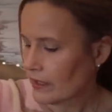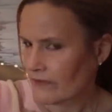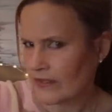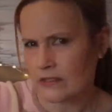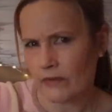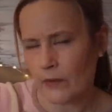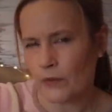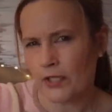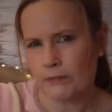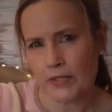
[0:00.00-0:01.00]
if that's the right
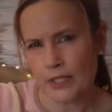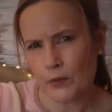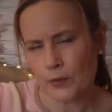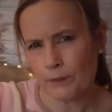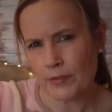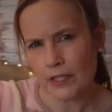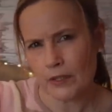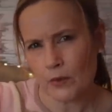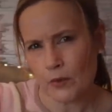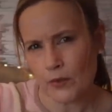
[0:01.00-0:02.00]
word,
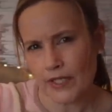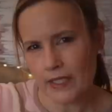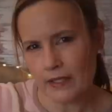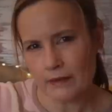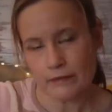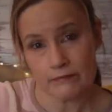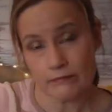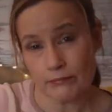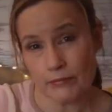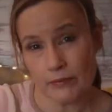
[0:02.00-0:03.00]
billowy,
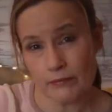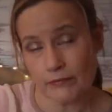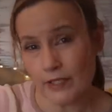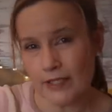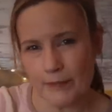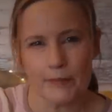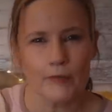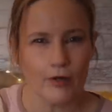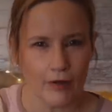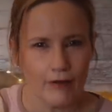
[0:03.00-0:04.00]
a little bit
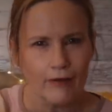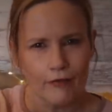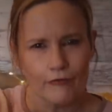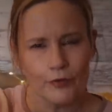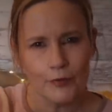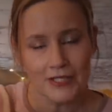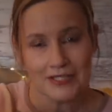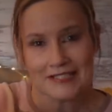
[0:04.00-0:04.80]
more room in the